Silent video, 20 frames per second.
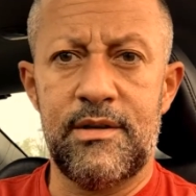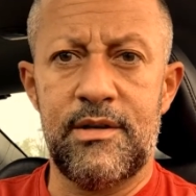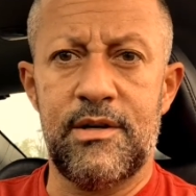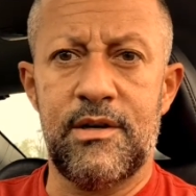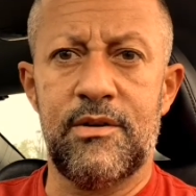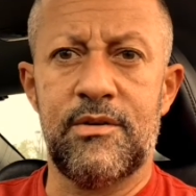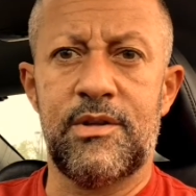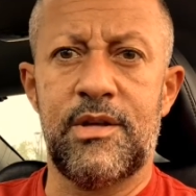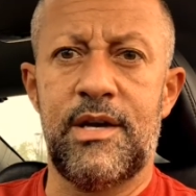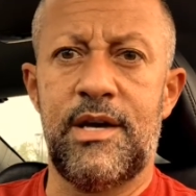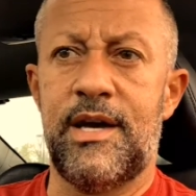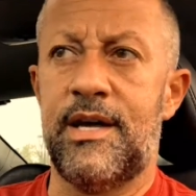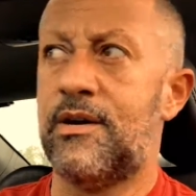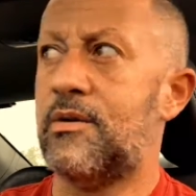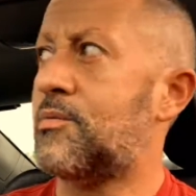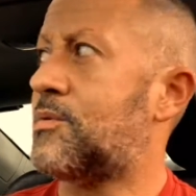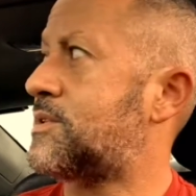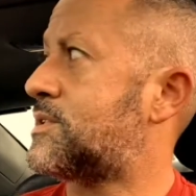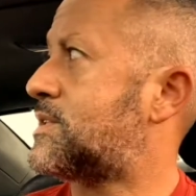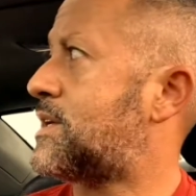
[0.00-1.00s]
You know, the
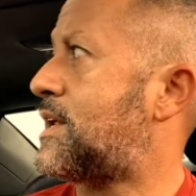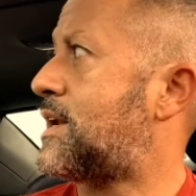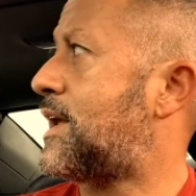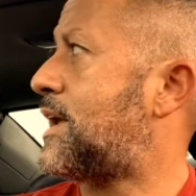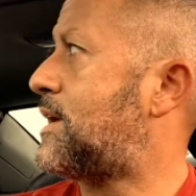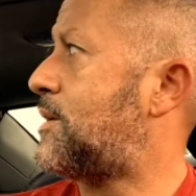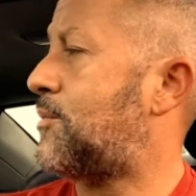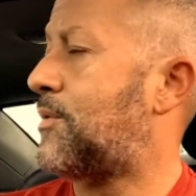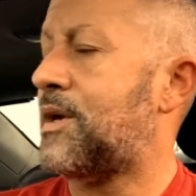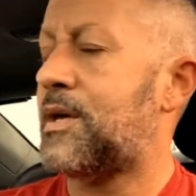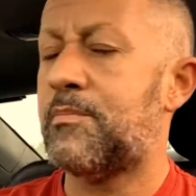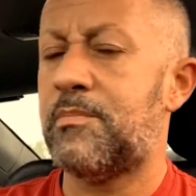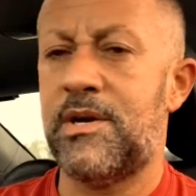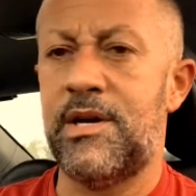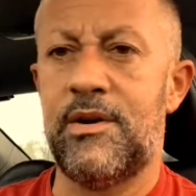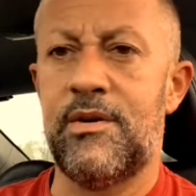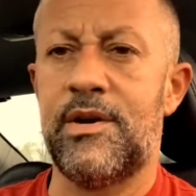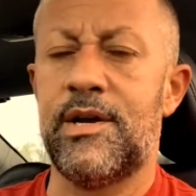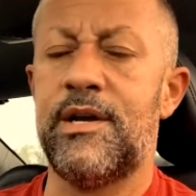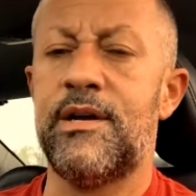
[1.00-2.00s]
end was that 8 week
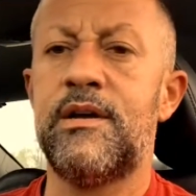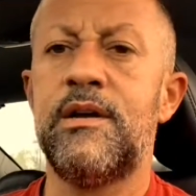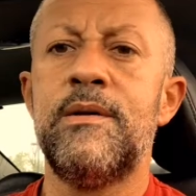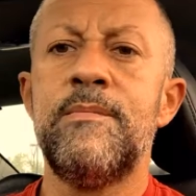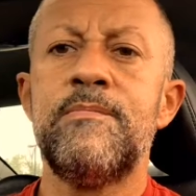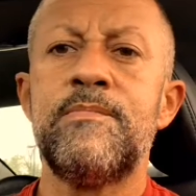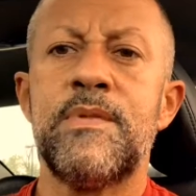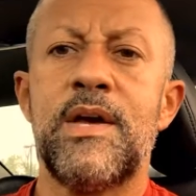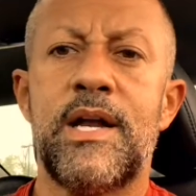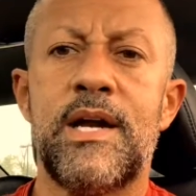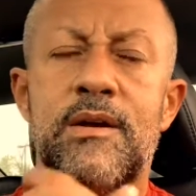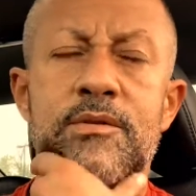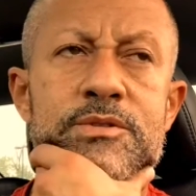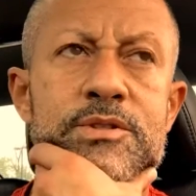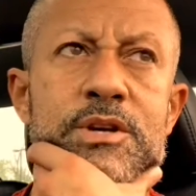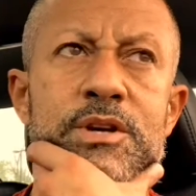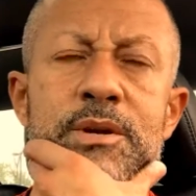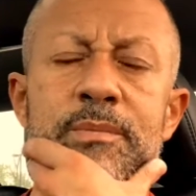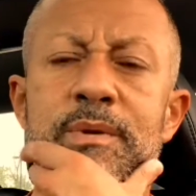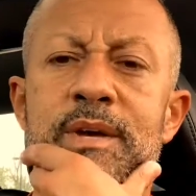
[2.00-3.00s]
period, and I was
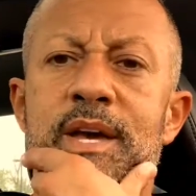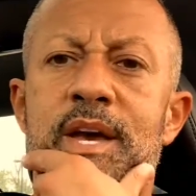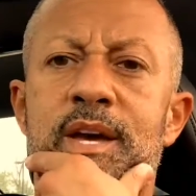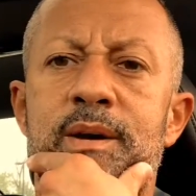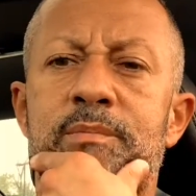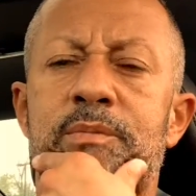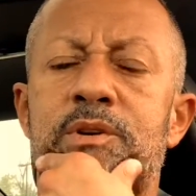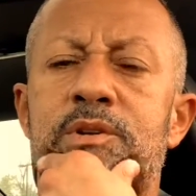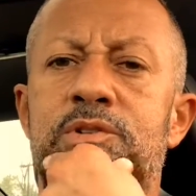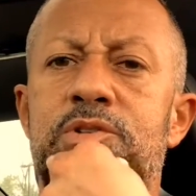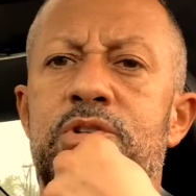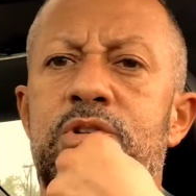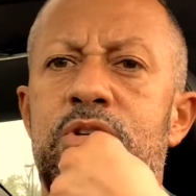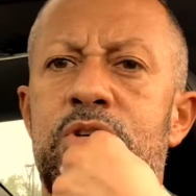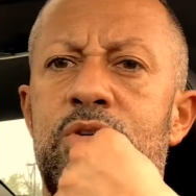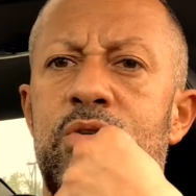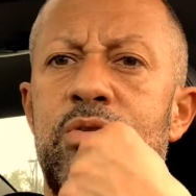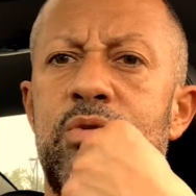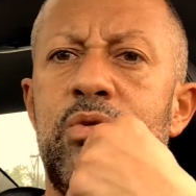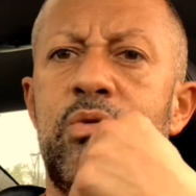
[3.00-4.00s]
going to be able
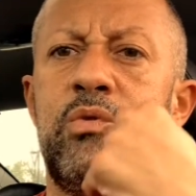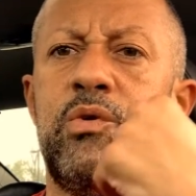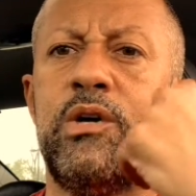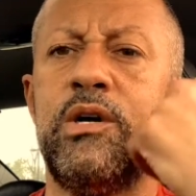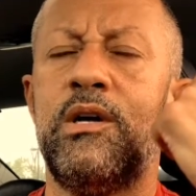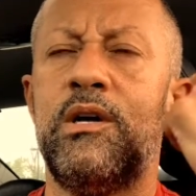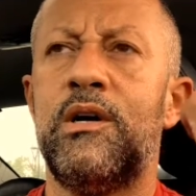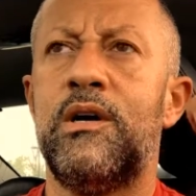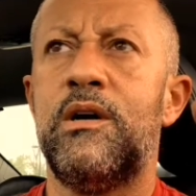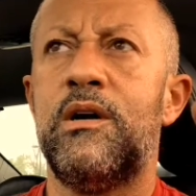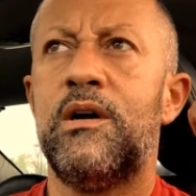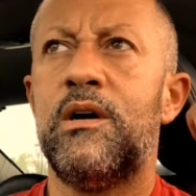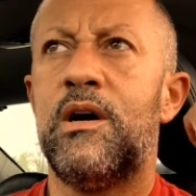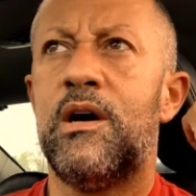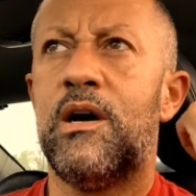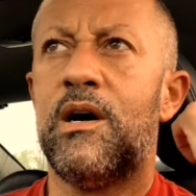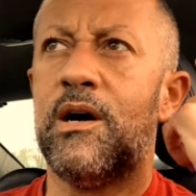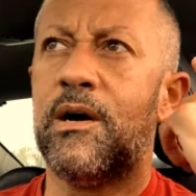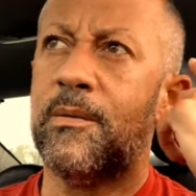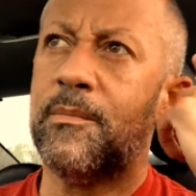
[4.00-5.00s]
to, you
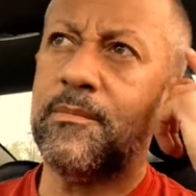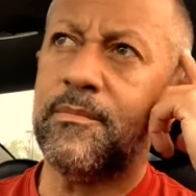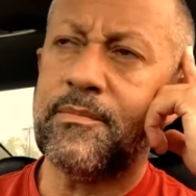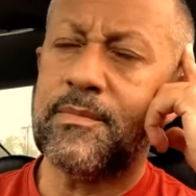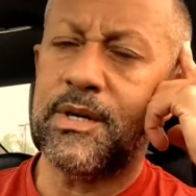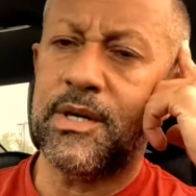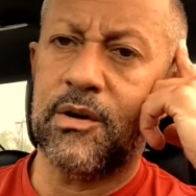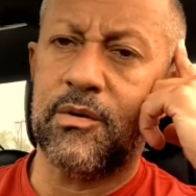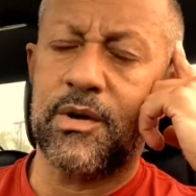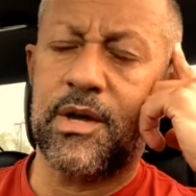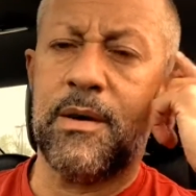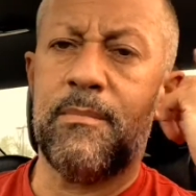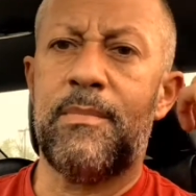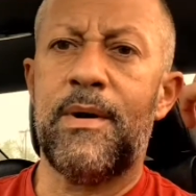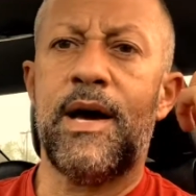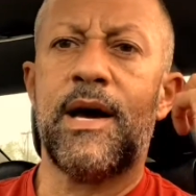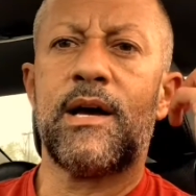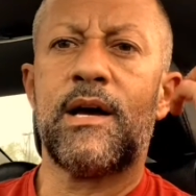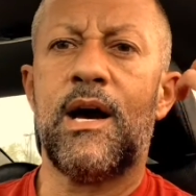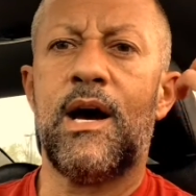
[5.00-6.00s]
know, get
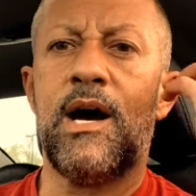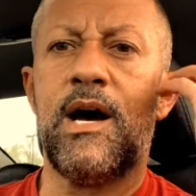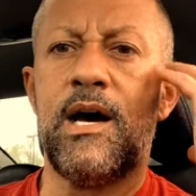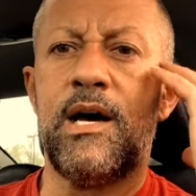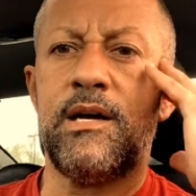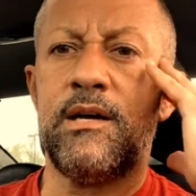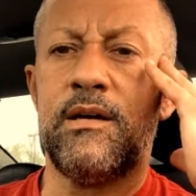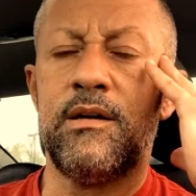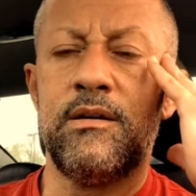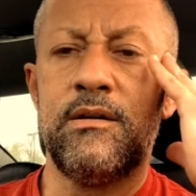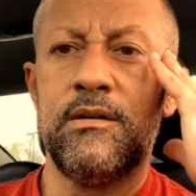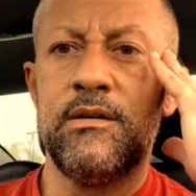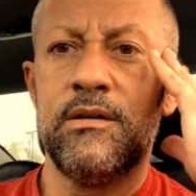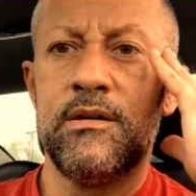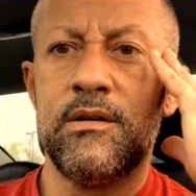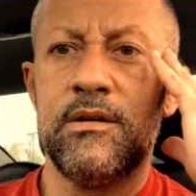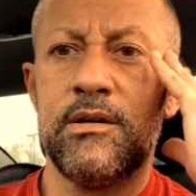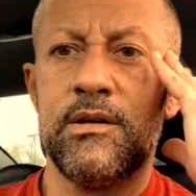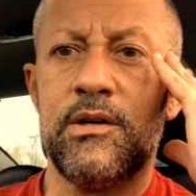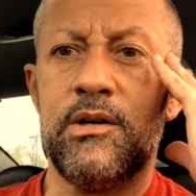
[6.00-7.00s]
back on,
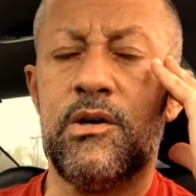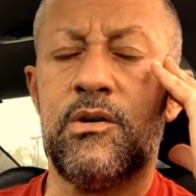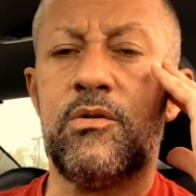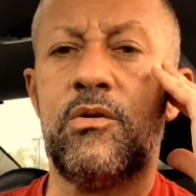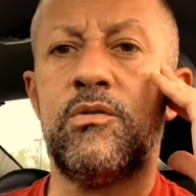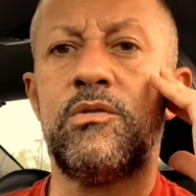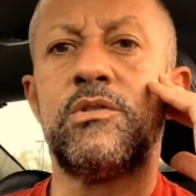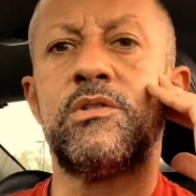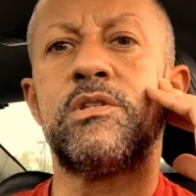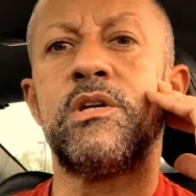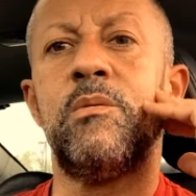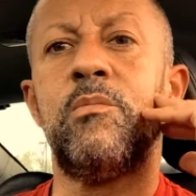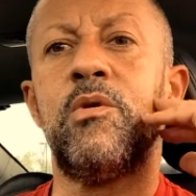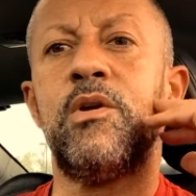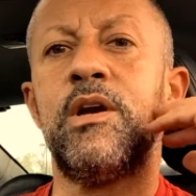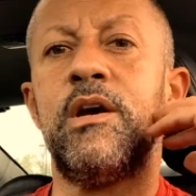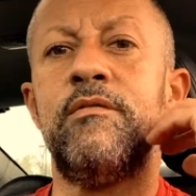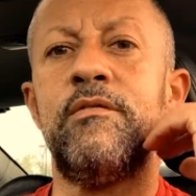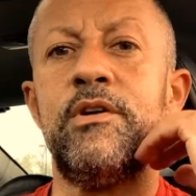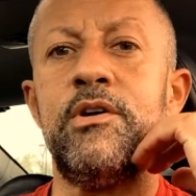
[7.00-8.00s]
you know,
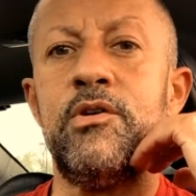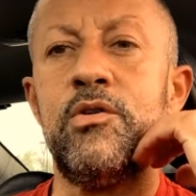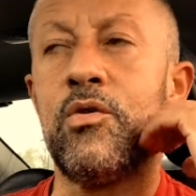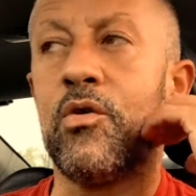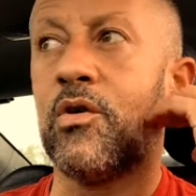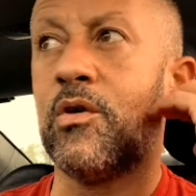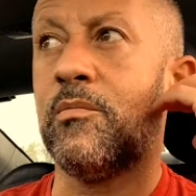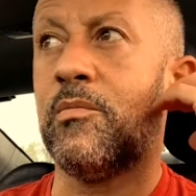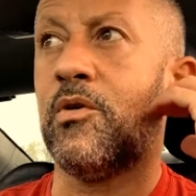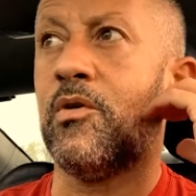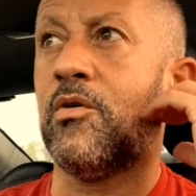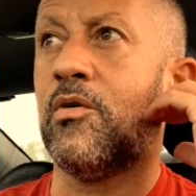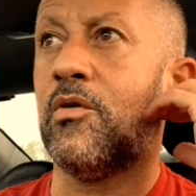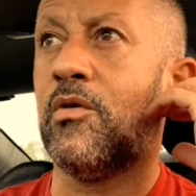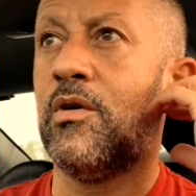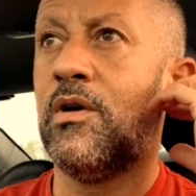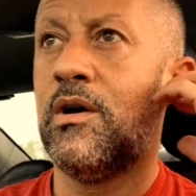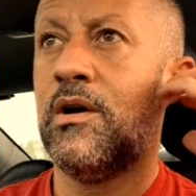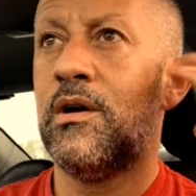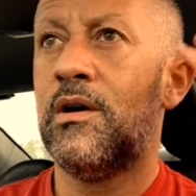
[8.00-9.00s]
somewhat of a
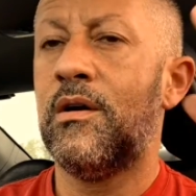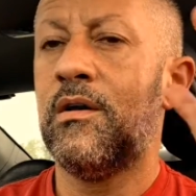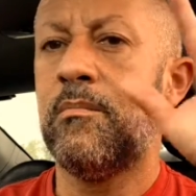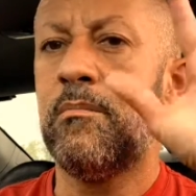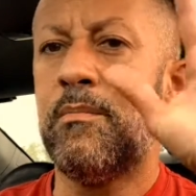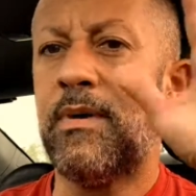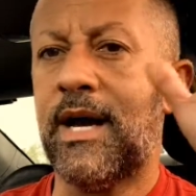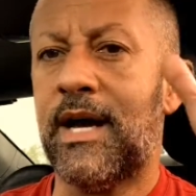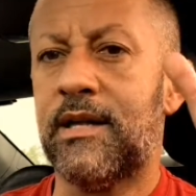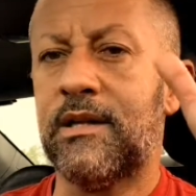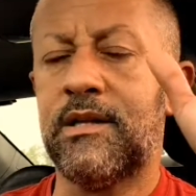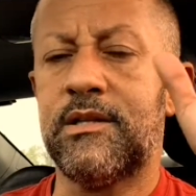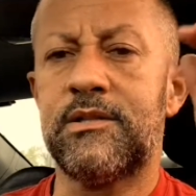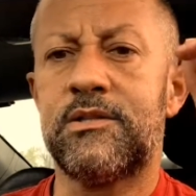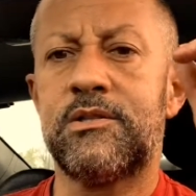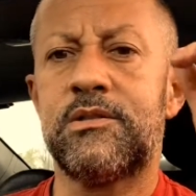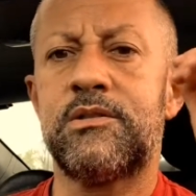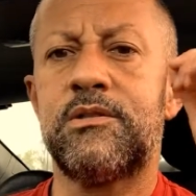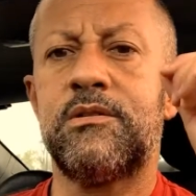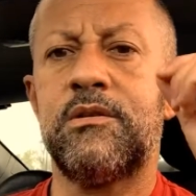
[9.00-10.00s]
normal,
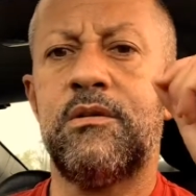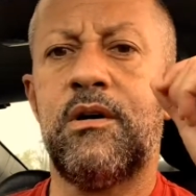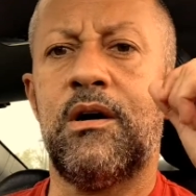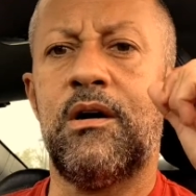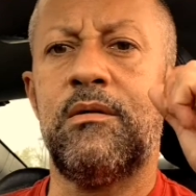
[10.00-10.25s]
balanced